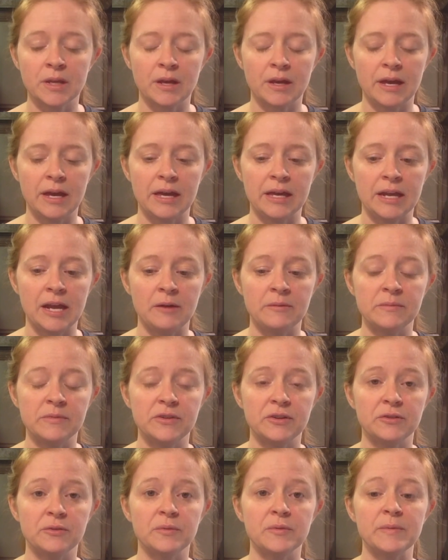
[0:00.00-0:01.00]
And
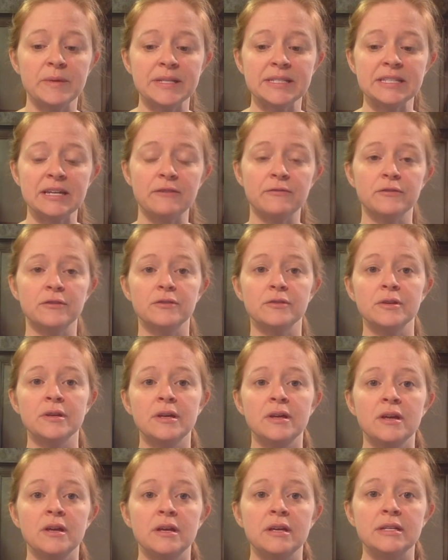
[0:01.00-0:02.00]
there will be several
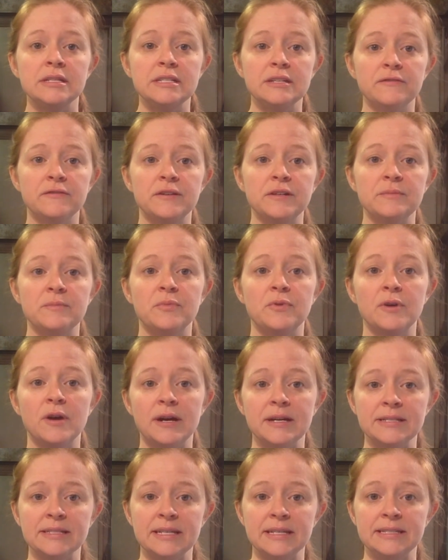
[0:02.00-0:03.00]
different
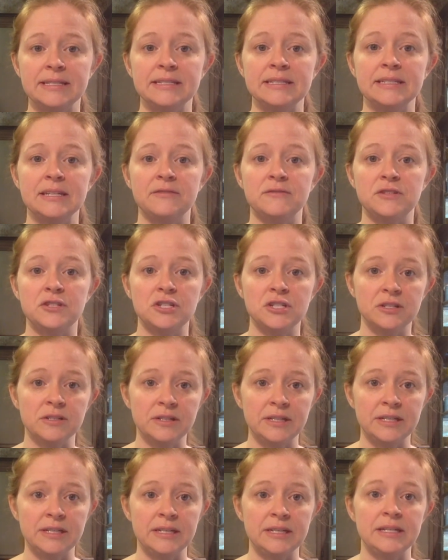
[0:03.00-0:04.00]
processes of
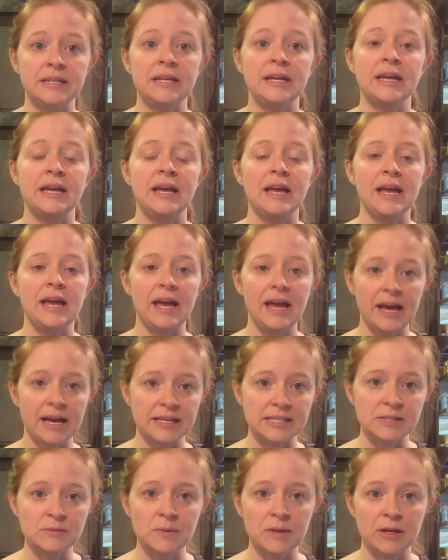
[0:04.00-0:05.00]
chilling it
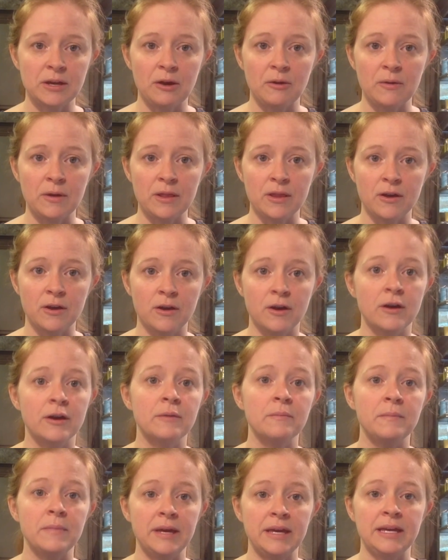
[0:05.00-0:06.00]
as we go along
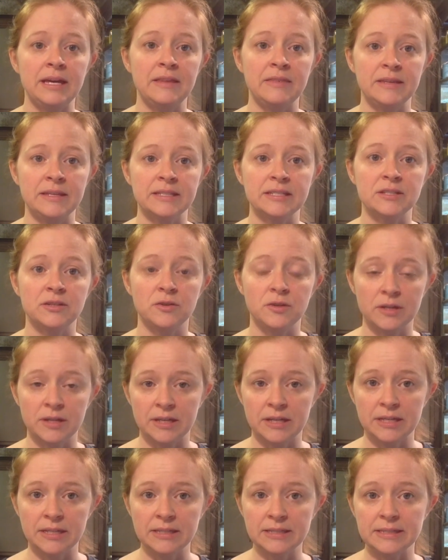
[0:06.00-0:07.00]
making these
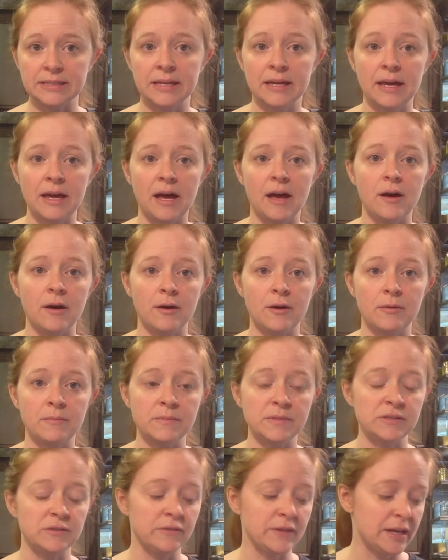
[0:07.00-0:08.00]
cookies.
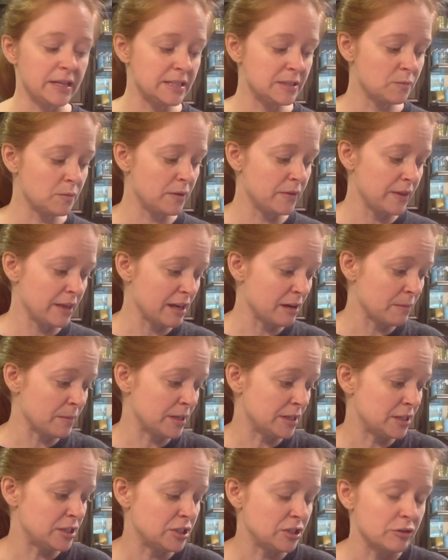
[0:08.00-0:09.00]
So that's one thing I'm
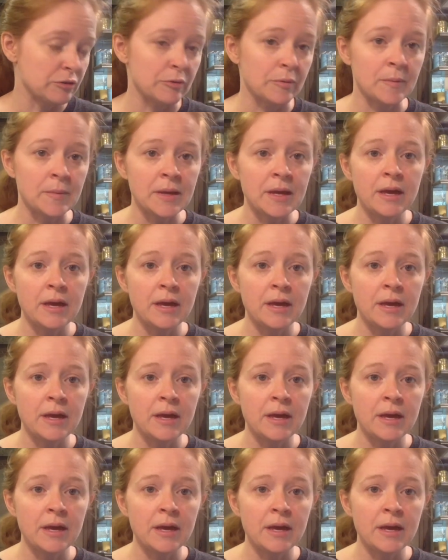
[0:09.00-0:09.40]
gonna do.